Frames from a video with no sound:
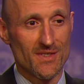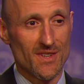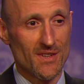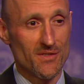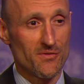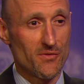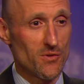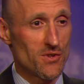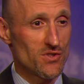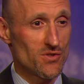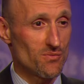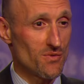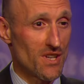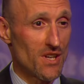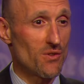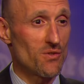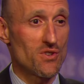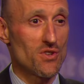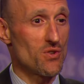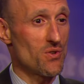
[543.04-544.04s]
Unfortunately, we
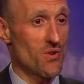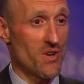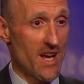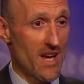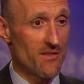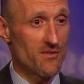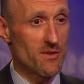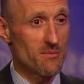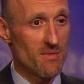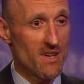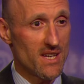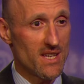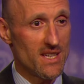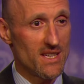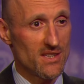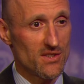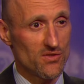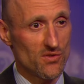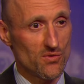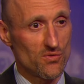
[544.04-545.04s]
don't cure
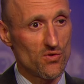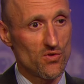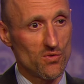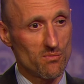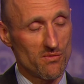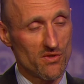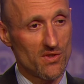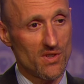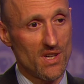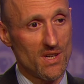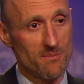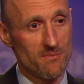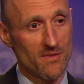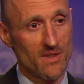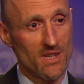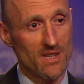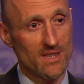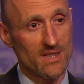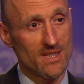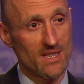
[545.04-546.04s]
everybody, so tumors come,
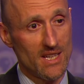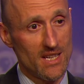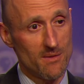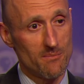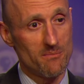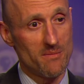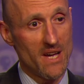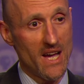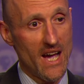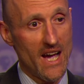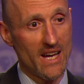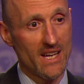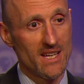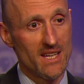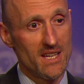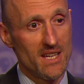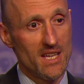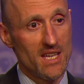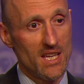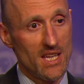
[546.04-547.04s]
can come back.
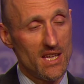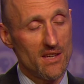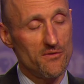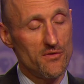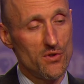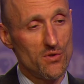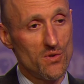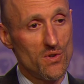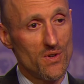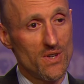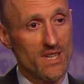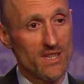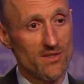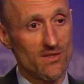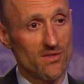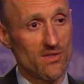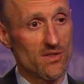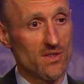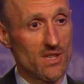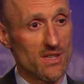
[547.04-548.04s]
If you're going
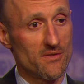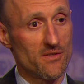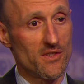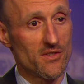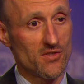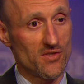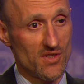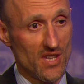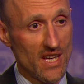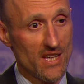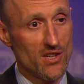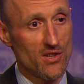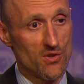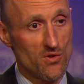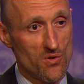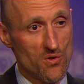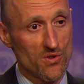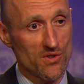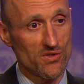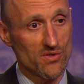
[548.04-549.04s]
to deliver a second
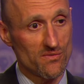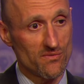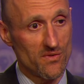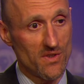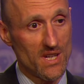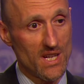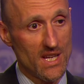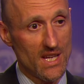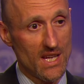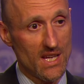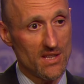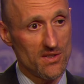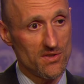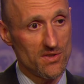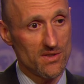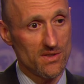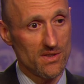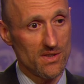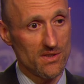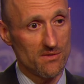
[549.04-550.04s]
course of
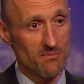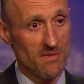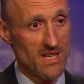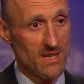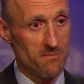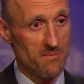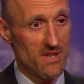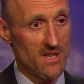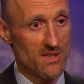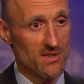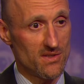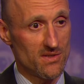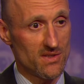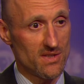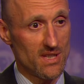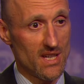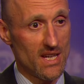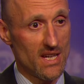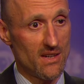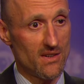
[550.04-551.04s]
radiation, because many
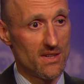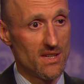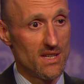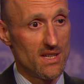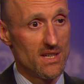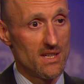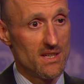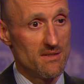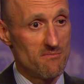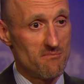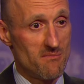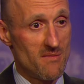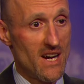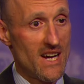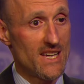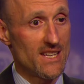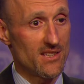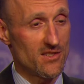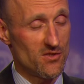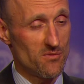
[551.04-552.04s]
patients now
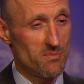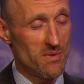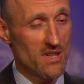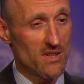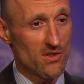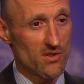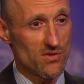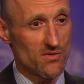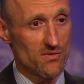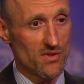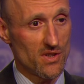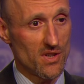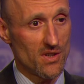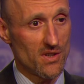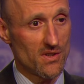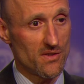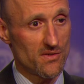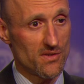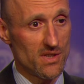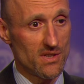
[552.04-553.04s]
might experience a
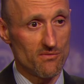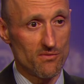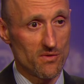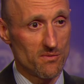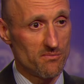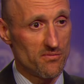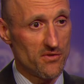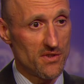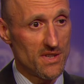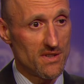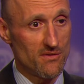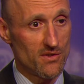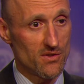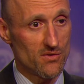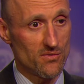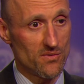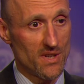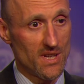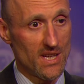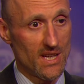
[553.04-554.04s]
recurrence even with
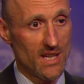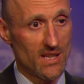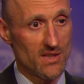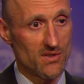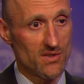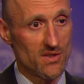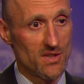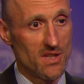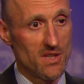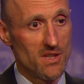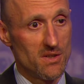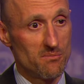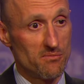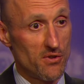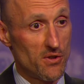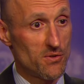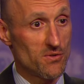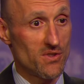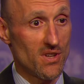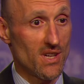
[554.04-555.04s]
previous radiation,
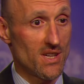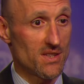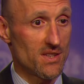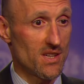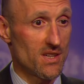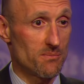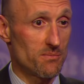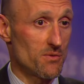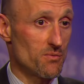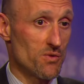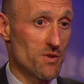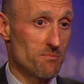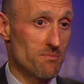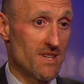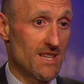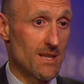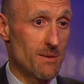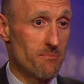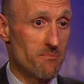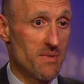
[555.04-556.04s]
proton therapy would
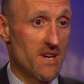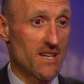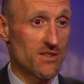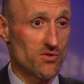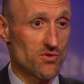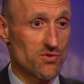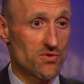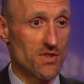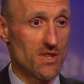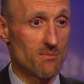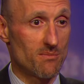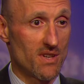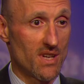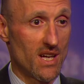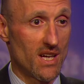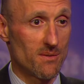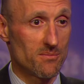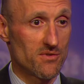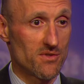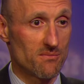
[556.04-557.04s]
be the best treatment
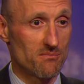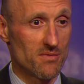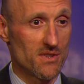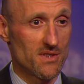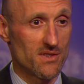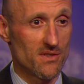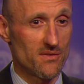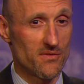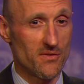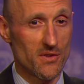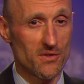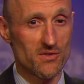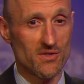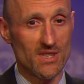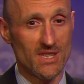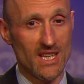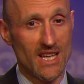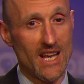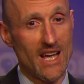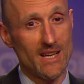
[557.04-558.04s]
option. But the first
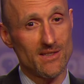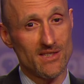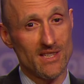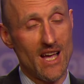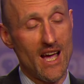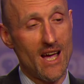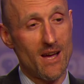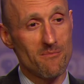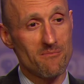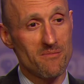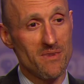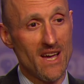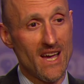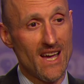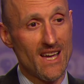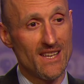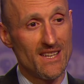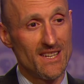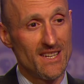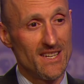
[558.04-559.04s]
thing that has to happen,
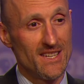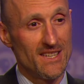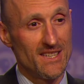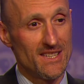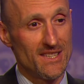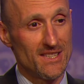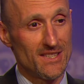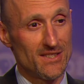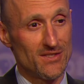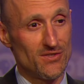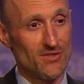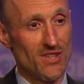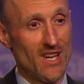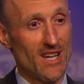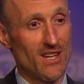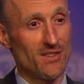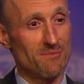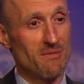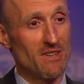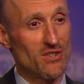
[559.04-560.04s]
Pat, is you
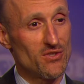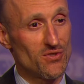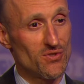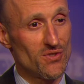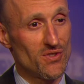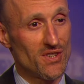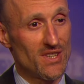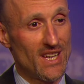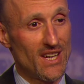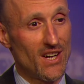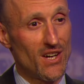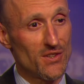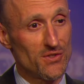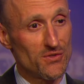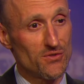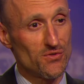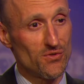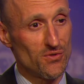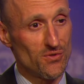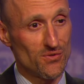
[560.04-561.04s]
got to make sure that
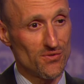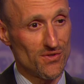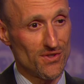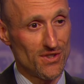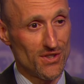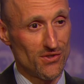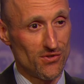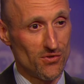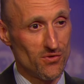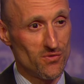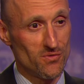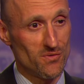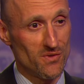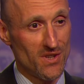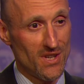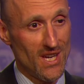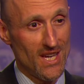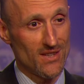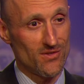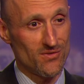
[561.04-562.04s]
other tools in the tool
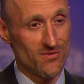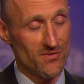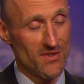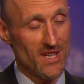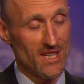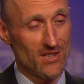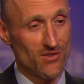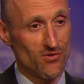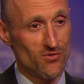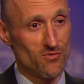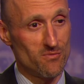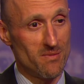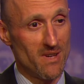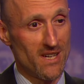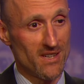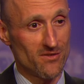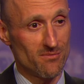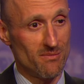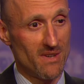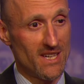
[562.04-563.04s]
cancer fighting
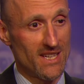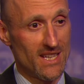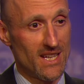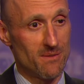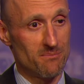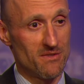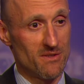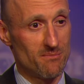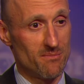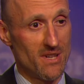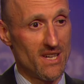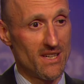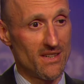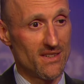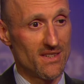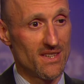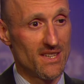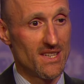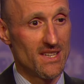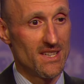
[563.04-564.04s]
toolbox might not be
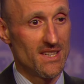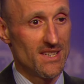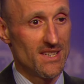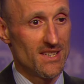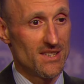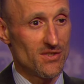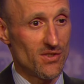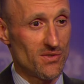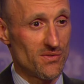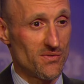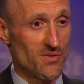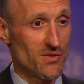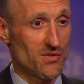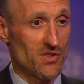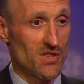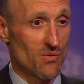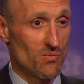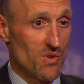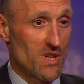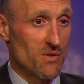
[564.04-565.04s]
better. So the first
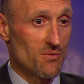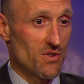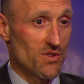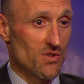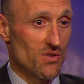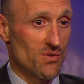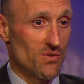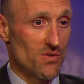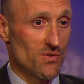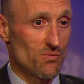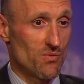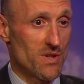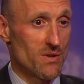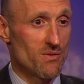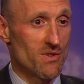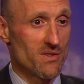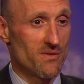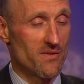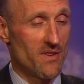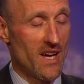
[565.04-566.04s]
thing we would do is we
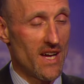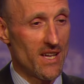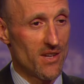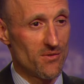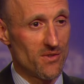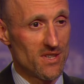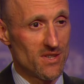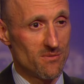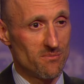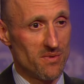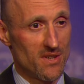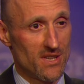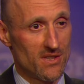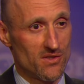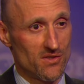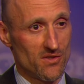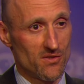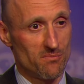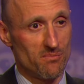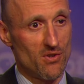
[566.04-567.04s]
would evaluate the
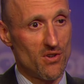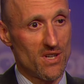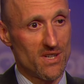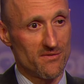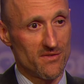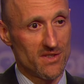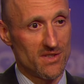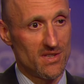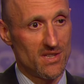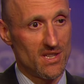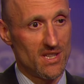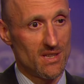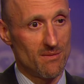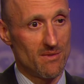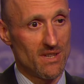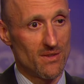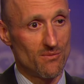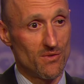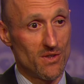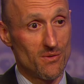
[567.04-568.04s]
patient as part of a
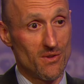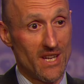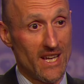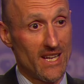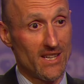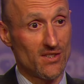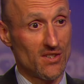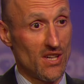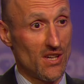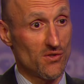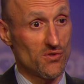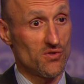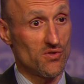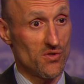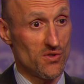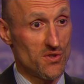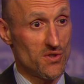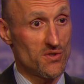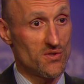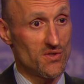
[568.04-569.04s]
team and we would ask our
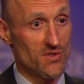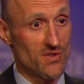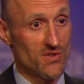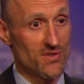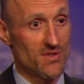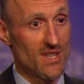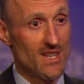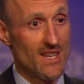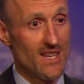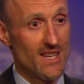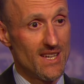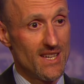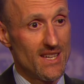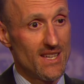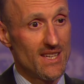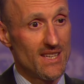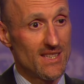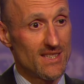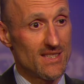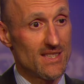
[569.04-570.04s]
surgeons
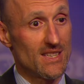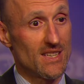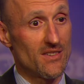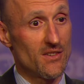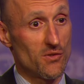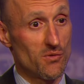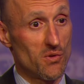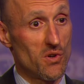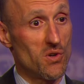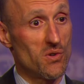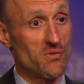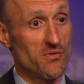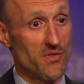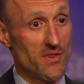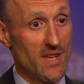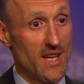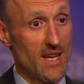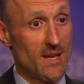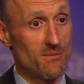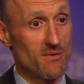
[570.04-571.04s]
is there a role for
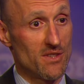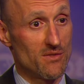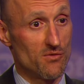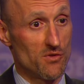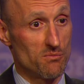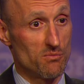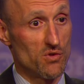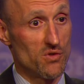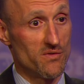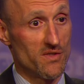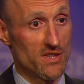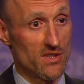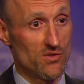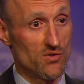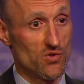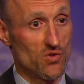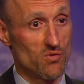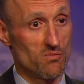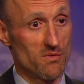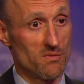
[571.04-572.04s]
them in removing the
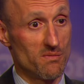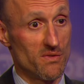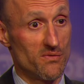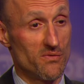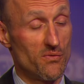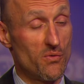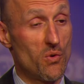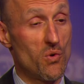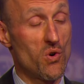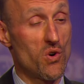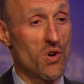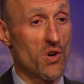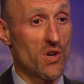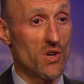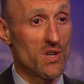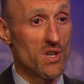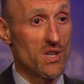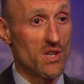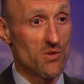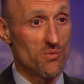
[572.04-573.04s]
tumor
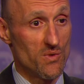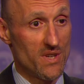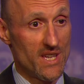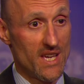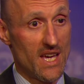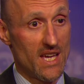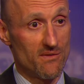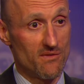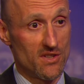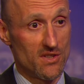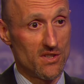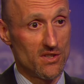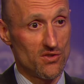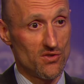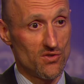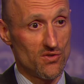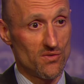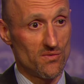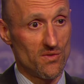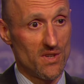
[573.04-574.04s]
before we gave
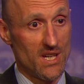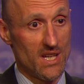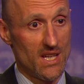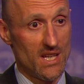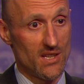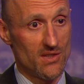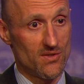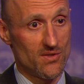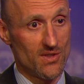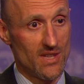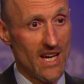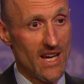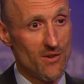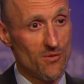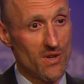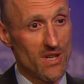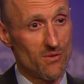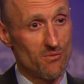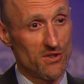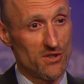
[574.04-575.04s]
additional radiation? That
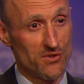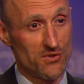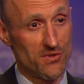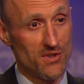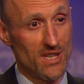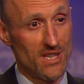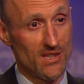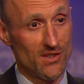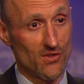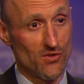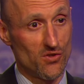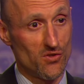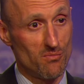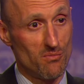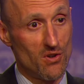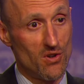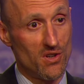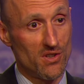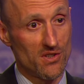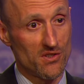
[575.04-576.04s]
way, we're treating the
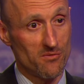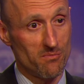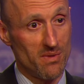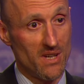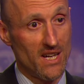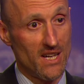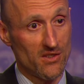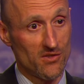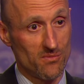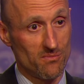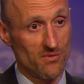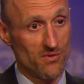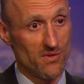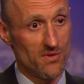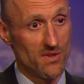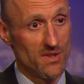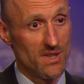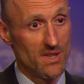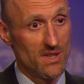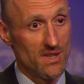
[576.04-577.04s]
smallest
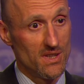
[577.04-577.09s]
possible